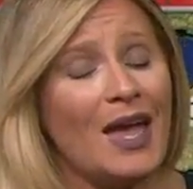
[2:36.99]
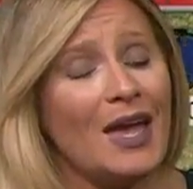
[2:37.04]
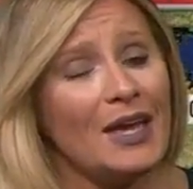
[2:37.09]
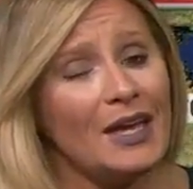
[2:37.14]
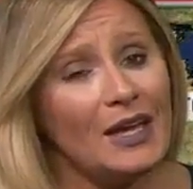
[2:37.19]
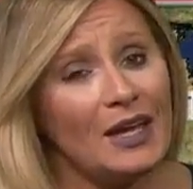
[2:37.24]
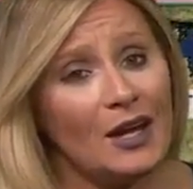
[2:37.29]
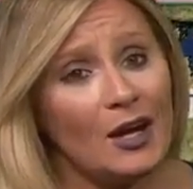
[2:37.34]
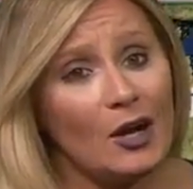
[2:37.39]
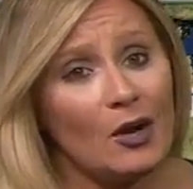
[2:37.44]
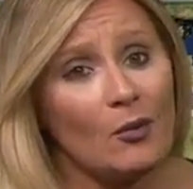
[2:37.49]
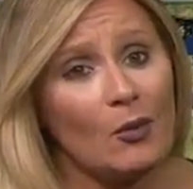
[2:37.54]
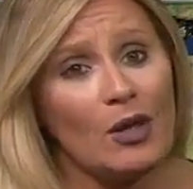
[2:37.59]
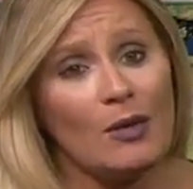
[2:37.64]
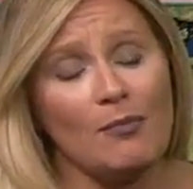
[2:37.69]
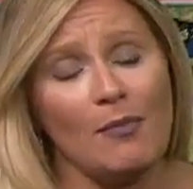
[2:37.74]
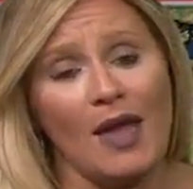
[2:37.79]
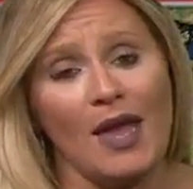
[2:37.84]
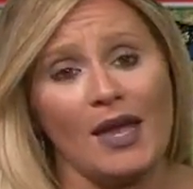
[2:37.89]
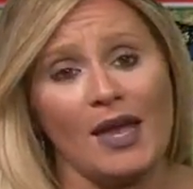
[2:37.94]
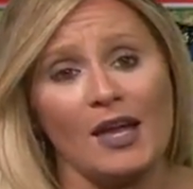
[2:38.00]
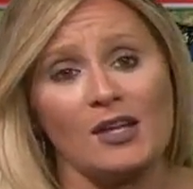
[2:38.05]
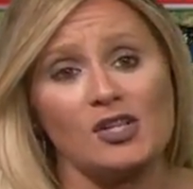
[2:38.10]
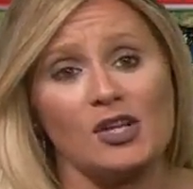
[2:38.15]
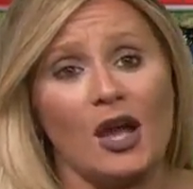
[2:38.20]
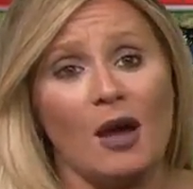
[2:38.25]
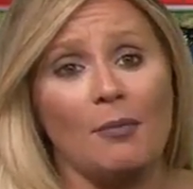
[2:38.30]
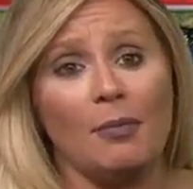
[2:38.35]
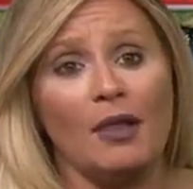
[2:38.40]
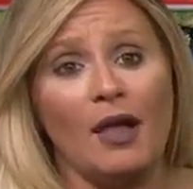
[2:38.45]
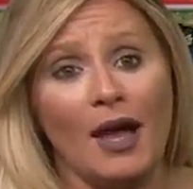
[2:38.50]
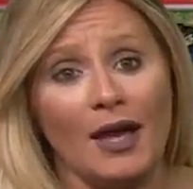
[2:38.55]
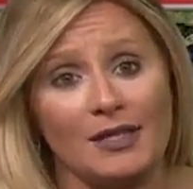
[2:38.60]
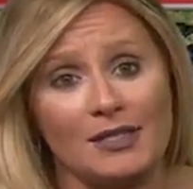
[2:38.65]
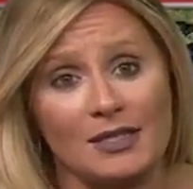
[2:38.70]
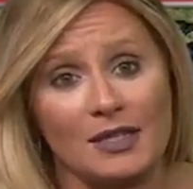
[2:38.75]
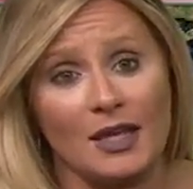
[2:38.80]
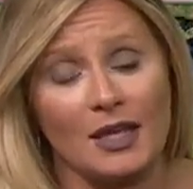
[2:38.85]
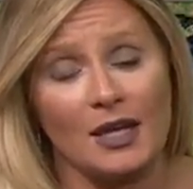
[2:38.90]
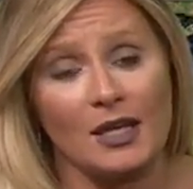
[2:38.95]
Here we may catch a couple
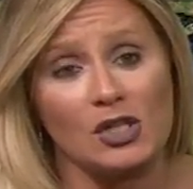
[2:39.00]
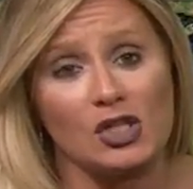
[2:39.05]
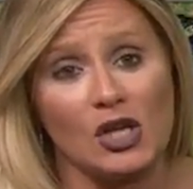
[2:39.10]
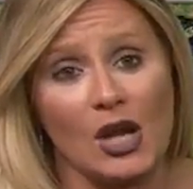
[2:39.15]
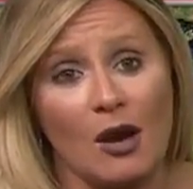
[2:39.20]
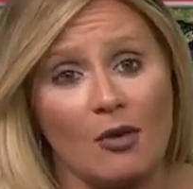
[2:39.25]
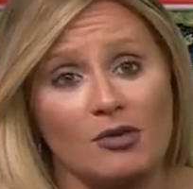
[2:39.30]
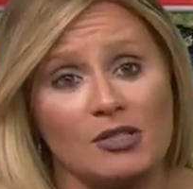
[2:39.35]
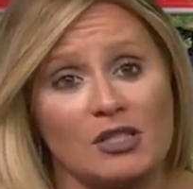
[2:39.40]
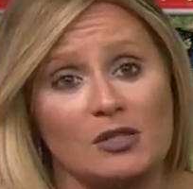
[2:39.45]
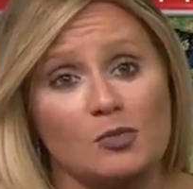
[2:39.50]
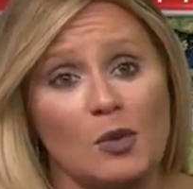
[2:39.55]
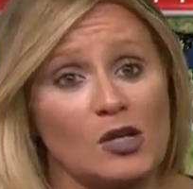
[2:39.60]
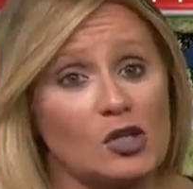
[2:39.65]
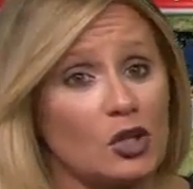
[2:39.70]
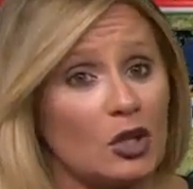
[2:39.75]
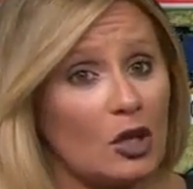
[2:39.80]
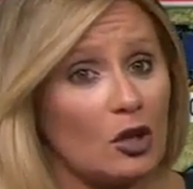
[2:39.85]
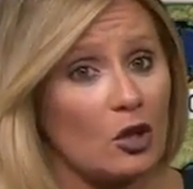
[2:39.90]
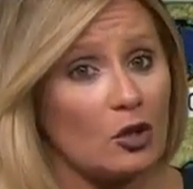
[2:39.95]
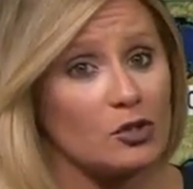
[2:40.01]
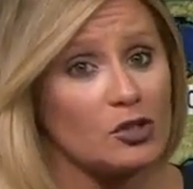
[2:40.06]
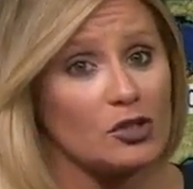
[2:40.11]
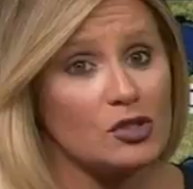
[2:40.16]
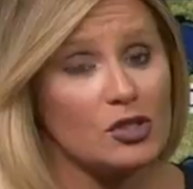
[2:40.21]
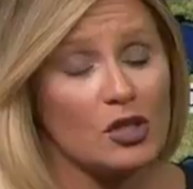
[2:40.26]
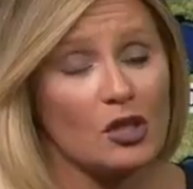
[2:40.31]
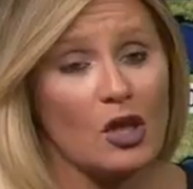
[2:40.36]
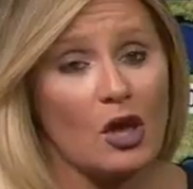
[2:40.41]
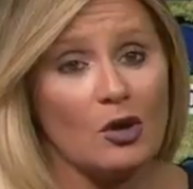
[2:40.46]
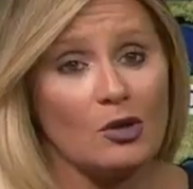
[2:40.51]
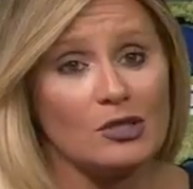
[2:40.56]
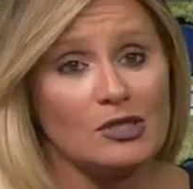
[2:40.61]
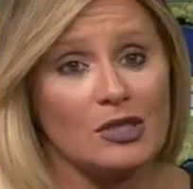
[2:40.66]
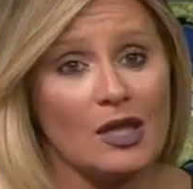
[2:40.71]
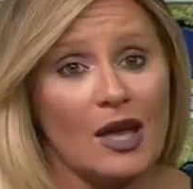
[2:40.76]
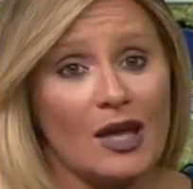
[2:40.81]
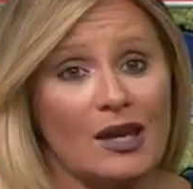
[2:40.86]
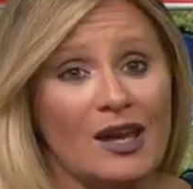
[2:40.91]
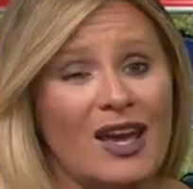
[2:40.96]
isolated showers, especially closer to the
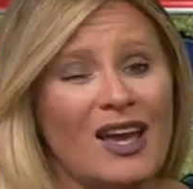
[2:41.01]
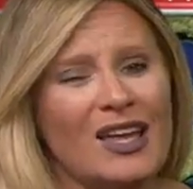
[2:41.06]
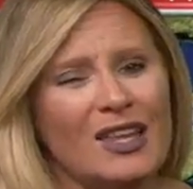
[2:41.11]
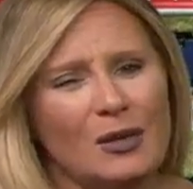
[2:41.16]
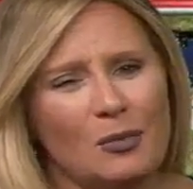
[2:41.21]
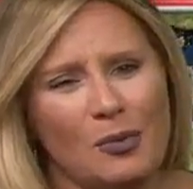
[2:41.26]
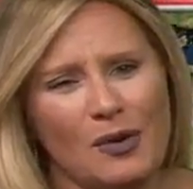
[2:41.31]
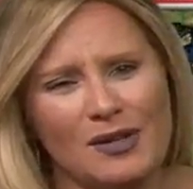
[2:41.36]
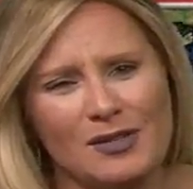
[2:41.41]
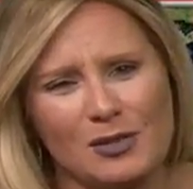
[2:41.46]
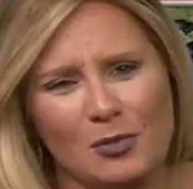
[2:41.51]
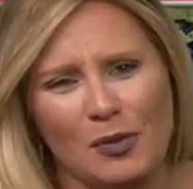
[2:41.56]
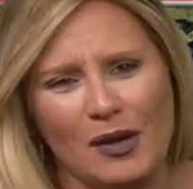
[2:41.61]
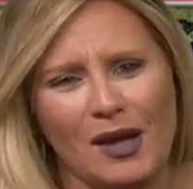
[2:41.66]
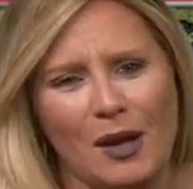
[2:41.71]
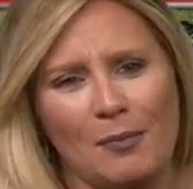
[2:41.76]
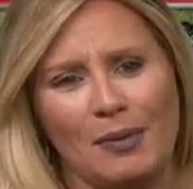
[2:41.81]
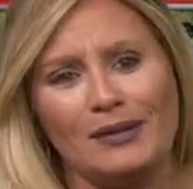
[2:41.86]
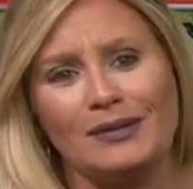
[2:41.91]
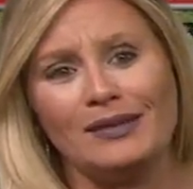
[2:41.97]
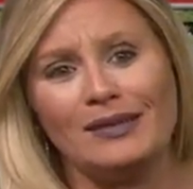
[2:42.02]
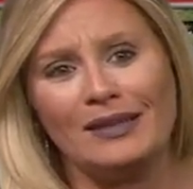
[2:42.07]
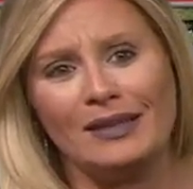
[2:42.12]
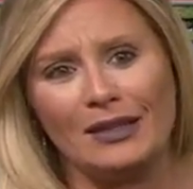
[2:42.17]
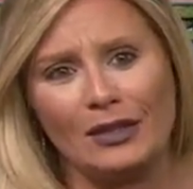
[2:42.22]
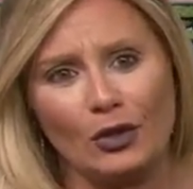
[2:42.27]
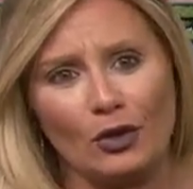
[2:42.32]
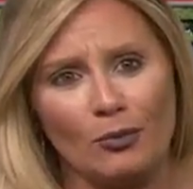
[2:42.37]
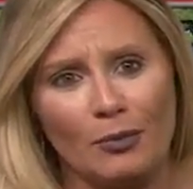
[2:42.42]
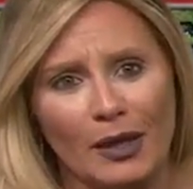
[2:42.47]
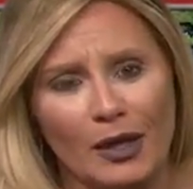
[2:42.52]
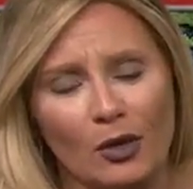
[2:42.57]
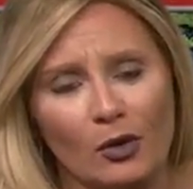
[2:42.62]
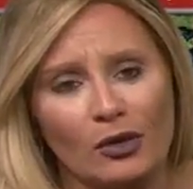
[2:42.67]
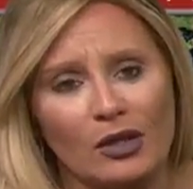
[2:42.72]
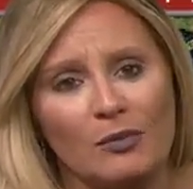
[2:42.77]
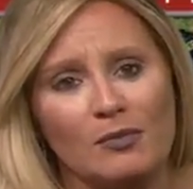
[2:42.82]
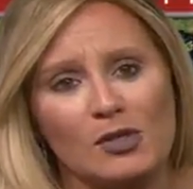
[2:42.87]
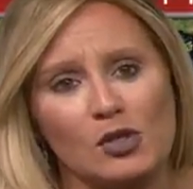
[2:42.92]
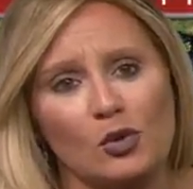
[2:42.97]
coastline. The breeze will pick up a little bit,
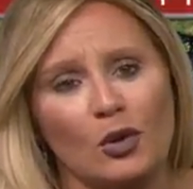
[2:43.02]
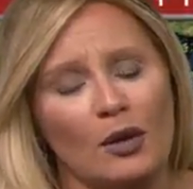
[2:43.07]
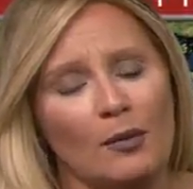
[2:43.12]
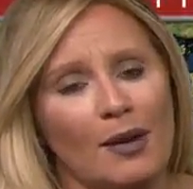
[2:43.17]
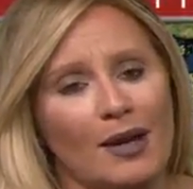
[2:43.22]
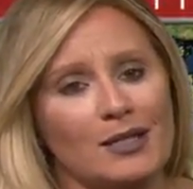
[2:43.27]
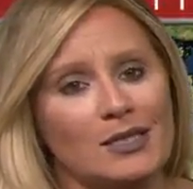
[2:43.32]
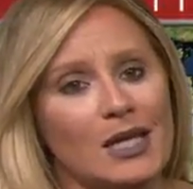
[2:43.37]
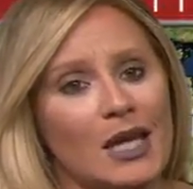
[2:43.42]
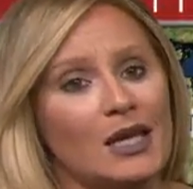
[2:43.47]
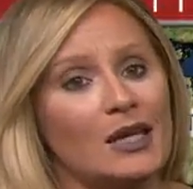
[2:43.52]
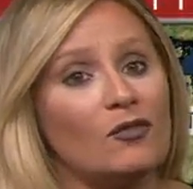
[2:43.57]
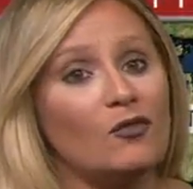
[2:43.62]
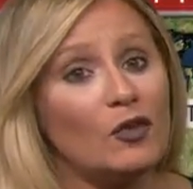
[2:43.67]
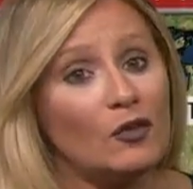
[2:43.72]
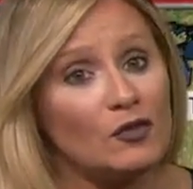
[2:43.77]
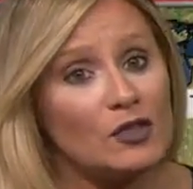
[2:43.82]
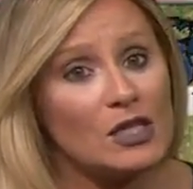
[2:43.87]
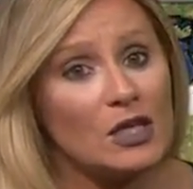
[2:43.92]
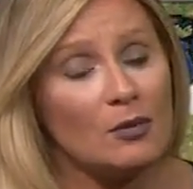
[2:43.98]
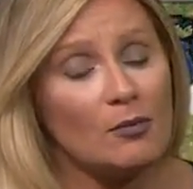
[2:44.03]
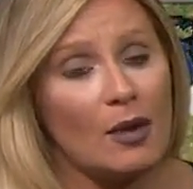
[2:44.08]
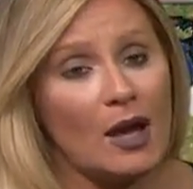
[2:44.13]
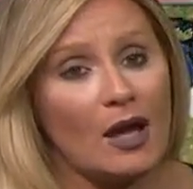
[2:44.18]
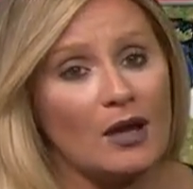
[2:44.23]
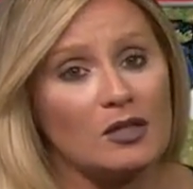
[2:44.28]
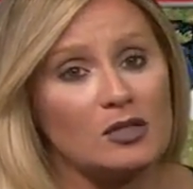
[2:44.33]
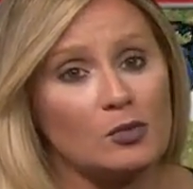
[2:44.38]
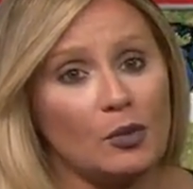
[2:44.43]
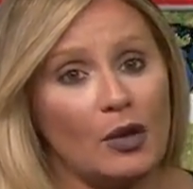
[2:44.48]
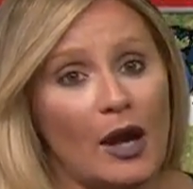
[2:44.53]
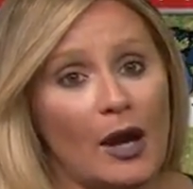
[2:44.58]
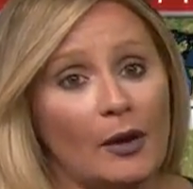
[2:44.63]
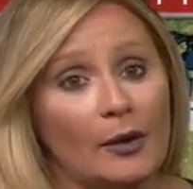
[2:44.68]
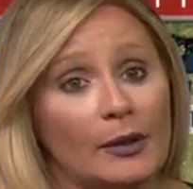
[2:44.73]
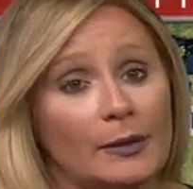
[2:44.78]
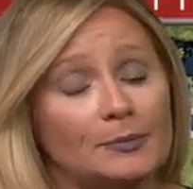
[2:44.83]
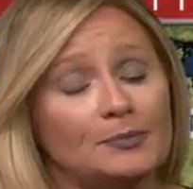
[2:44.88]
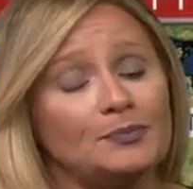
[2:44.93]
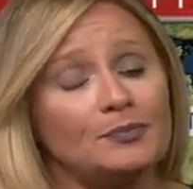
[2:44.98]
only between about 10 to 15 miles per
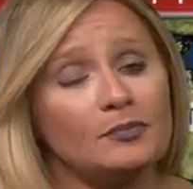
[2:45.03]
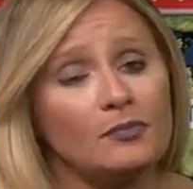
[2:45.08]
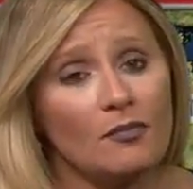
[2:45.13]
hour.